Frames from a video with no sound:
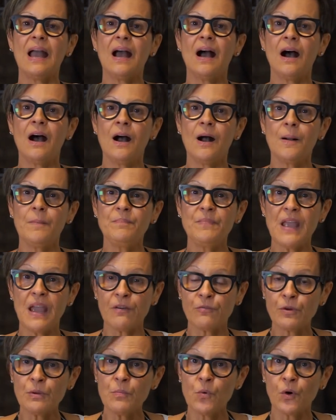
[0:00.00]

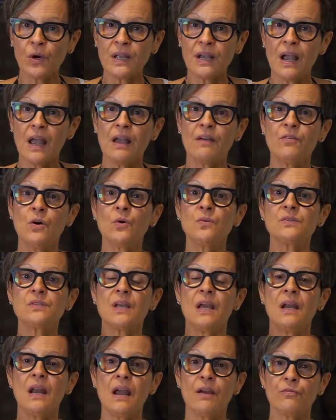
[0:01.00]
Every morning I have
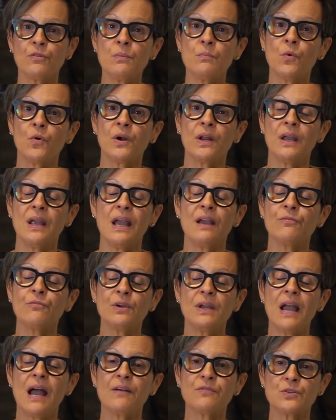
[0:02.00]
oats, and
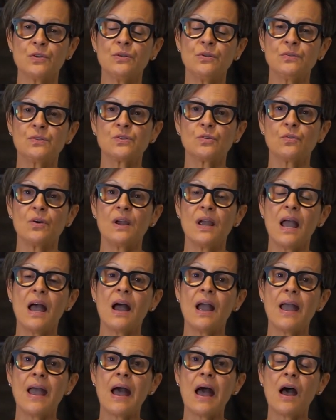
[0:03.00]
every afternoon,
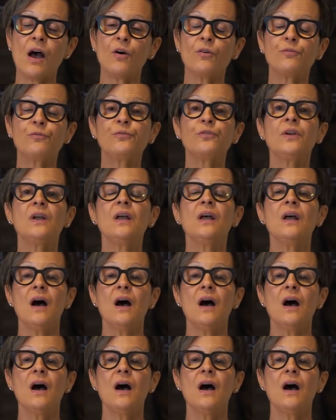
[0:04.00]
I have,